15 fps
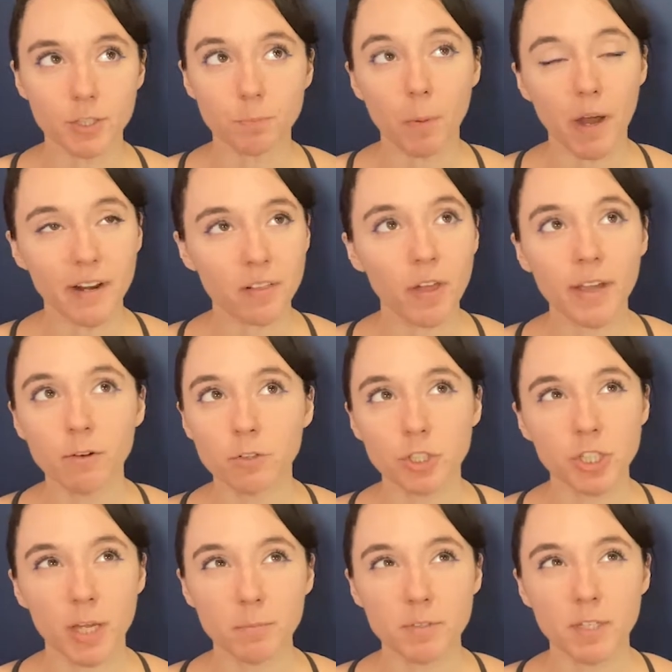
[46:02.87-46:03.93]
body
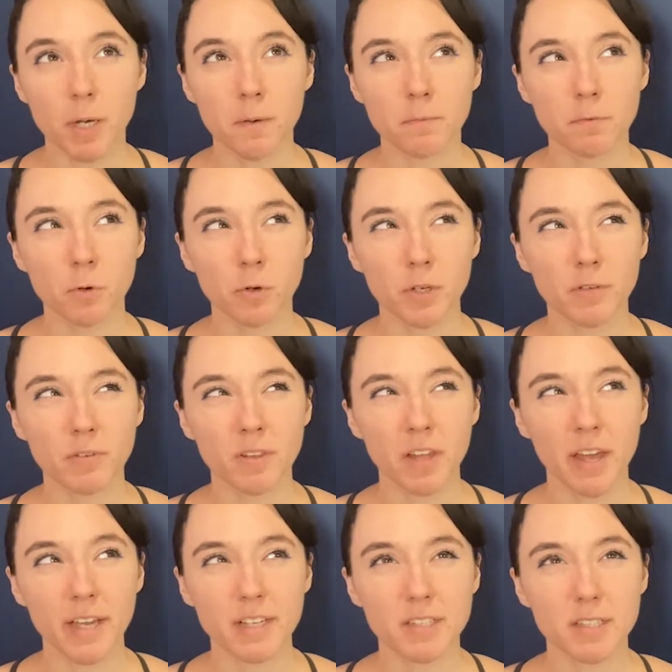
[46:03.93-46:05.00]
language type stuff, or even
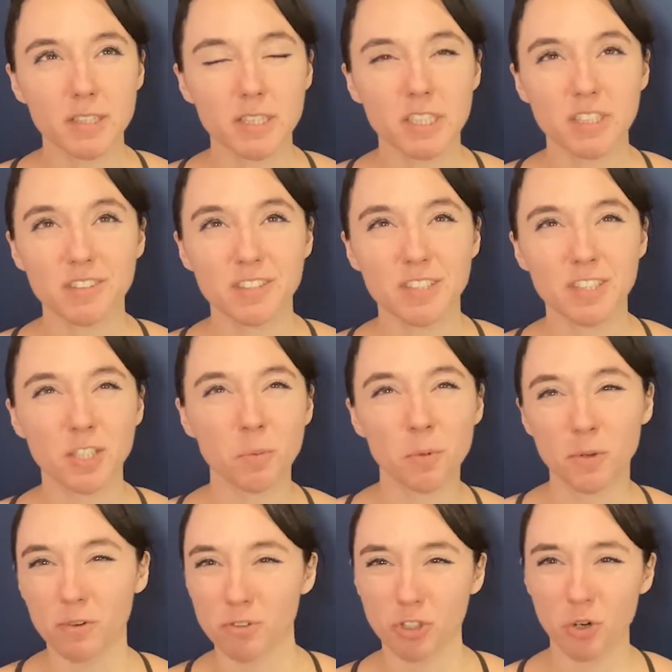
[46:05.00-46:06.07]
like
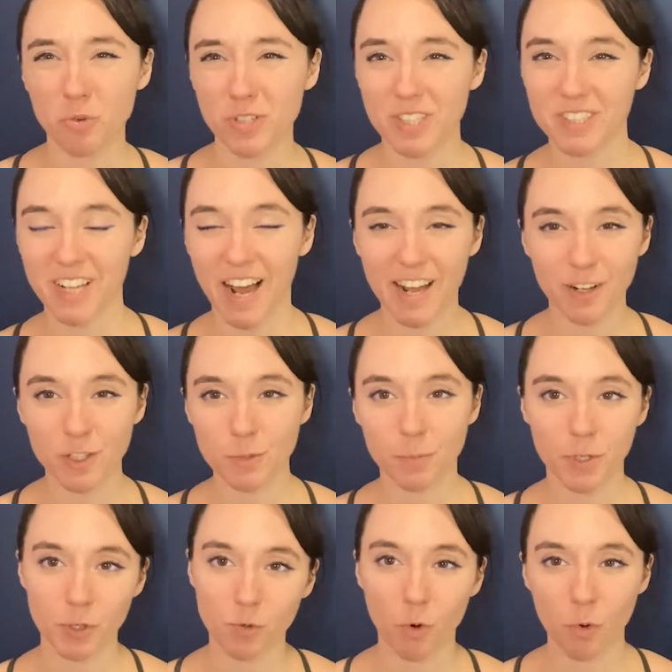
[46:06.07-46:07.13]
similar joke styles,
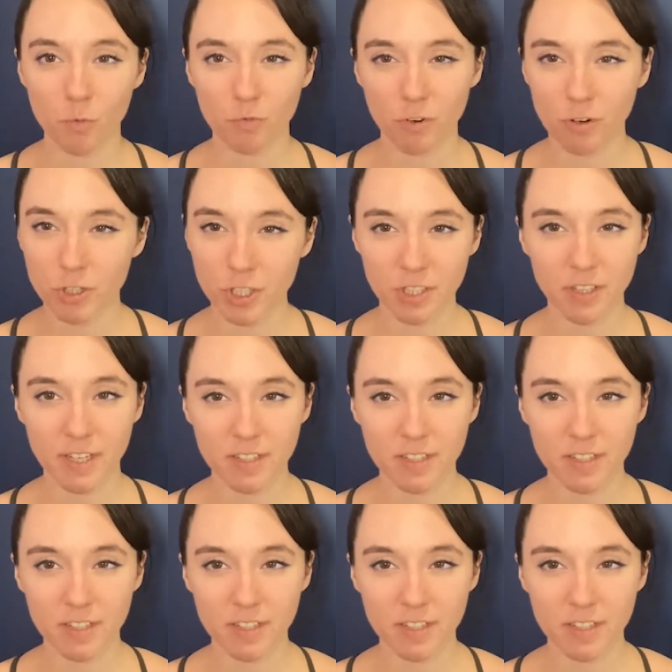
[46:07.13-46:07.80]
but your own version.